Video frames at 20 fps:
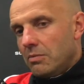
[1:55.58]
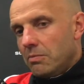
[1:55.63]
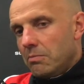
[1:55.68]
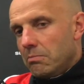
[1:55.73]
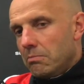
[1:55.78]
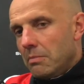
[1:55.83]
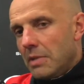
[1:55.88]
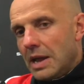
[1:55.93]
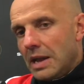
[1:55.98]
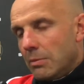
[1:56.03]

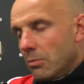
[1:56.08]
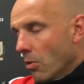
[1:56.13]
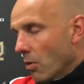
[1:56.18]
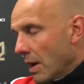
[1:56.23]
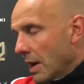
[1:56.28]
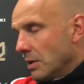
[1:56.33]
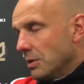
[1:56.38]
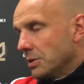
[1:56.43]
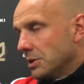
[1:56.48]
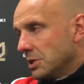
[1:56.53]
many
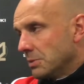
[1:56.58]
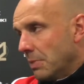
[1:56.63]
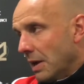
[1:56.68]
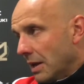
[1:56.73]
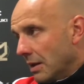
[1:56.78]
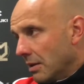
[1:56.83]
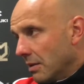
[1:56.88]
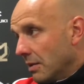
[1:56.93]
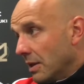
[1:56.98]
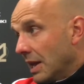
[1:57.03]
more hours
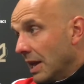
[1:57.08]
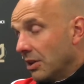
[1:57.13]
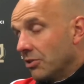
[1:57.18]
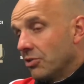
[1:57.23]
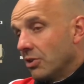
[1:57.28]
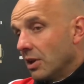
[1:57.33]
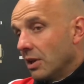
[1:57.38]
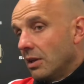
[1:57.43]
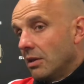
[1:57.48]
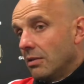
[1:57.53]
spent than
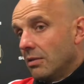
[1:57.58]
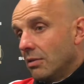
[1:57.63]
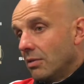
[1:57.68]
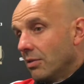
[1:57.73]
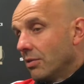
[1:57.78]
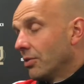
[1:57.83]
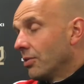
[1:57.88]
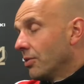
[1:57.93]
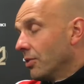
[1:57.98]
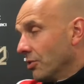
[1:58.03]
actually
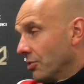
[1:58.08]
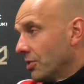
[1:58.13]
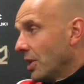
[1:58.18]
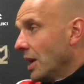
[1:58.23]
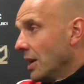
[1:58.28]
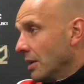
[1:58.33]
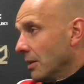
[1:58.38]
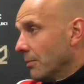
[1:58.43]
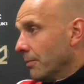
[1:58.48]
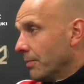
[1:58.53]
the
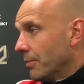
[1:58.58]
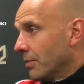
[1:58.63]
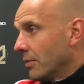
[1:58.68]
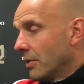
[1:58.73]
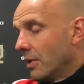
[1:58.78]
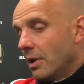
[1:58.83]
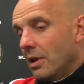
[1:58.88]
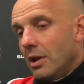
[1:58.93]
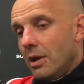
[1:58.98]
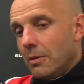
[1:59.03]
stadium.
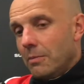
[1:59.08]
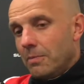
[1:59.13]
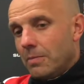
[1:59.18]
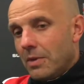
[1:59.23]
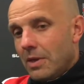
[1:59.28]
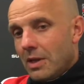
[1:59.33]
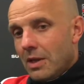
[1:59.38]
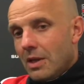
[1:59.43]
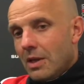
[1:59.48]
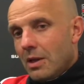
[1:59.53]
Um,
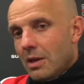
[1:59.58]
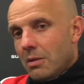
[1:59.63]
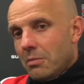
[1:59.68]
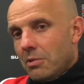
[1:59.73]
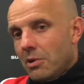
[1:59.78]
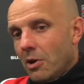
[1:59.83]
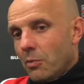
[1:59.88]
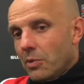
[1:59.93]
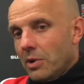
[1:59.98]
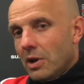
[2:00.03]

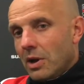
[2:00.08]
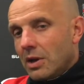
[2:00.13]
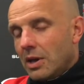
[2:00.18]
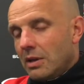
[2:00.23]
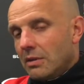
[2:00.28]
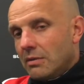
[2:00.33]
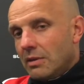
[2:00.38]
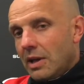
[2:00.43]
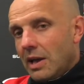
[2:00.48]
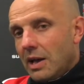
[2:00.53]
but aren't we
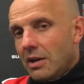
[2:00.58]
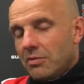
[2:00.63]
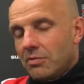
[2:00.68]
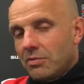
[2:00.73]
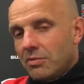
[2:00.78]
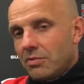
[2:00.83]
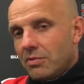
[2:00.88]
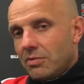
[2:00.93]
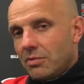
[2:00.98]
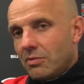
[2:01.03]
lucky to have
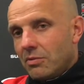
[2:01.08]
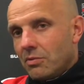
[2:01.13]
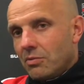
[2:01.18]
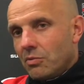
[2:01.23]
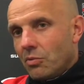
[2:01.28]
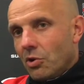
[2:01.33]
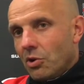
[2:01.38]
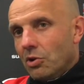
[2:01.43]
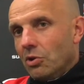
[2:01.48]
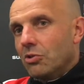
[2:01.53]

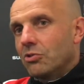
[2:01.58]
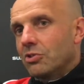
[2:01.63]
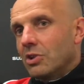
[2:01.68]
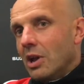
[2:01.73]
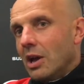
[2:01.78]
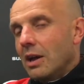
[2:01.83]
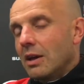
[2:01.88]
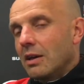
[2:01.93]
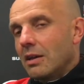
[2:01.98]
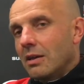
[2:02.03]
what looks
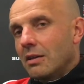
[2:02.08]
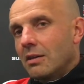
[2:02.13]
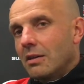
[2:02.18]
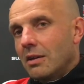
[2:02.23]
like